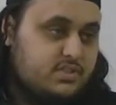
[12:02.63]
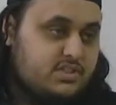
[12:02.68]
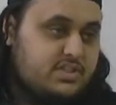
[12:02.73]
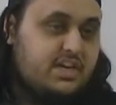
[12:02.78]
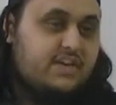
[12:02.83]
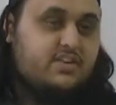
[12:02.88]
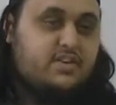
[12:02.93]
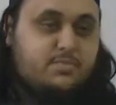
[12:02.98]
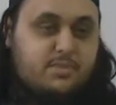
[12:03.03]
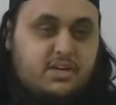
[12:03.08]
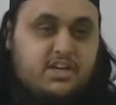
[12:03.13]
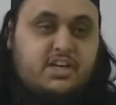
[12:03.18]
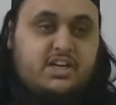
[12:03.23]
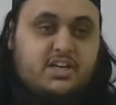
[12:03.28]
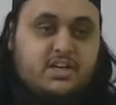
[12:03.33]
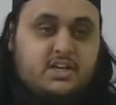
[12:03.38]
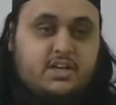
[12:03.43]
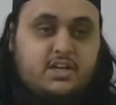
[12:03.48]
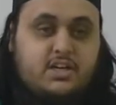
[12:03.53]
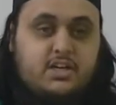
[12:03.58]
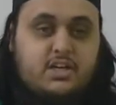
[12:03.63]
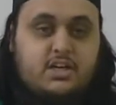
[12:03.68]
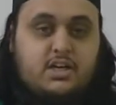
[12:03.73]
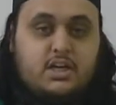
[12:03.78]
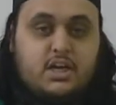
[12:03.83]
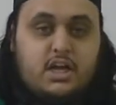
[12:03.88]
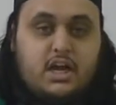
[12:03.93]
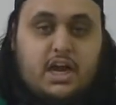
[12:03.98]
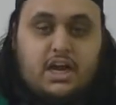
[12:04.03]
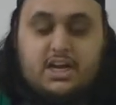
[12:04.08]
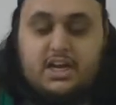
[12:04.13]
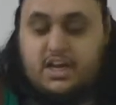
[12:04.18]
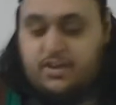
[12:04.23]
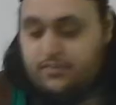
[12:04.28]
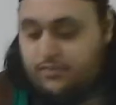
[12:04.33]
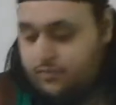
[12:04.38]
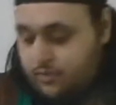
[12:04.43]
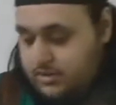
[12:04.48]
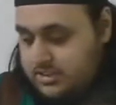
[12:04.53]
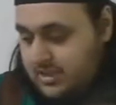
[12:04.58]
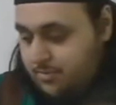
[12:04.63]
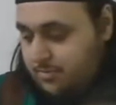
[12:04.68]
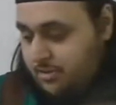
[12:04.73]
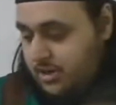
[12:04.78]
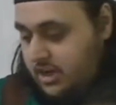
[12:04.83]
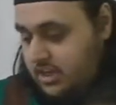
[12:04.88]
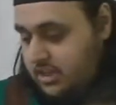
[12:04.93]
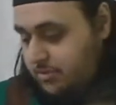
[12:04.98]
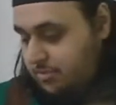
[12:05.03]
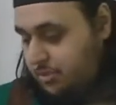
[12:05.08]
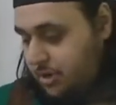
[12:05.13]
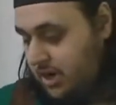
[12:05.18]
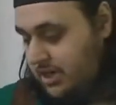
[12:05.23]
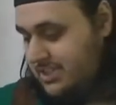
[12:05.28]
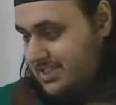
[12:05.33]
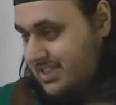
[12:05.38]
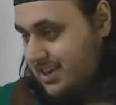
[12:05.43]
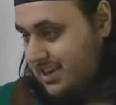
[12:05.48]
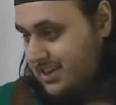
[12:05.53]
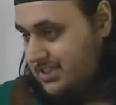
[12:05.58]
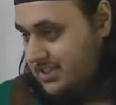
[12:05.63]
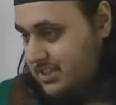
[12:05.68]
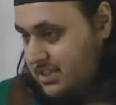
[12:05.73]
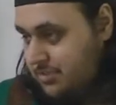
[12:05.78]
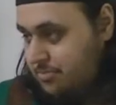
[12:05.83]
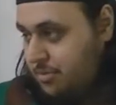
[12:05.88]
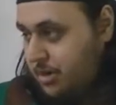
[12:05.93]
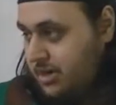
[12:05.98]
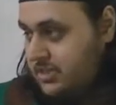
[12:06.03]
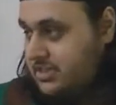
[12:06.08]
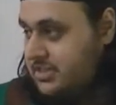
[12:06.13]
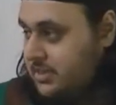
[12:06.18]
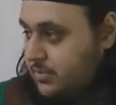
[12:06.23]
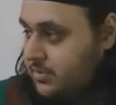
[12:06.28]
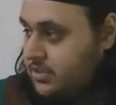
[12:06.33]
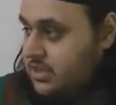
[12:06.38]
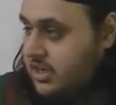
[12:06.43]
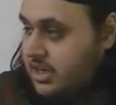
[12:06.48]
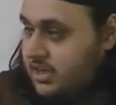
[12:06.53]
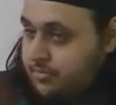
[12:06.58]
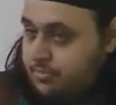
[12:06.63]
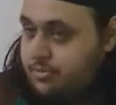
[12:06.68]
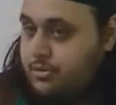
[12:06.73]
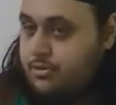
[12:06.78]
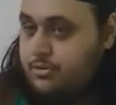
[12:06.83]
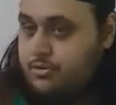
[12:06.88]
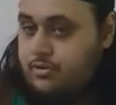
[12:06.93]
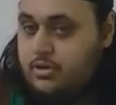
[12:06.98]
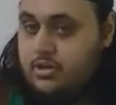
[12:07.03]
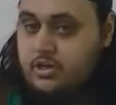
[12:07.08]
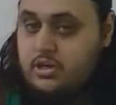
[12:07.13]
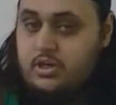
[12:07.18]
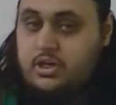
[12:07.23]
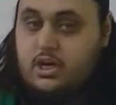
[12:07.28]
They have to be clean. And if, for example, other parts, there are certain parts there which are impure,